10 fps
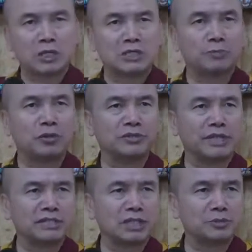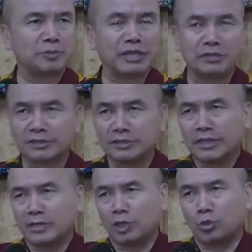Spontaneous experience,
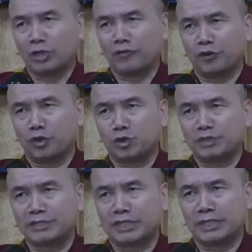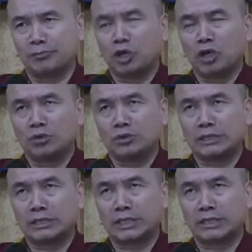then whatever you see
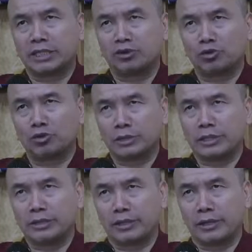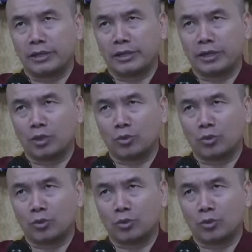that they are not really there.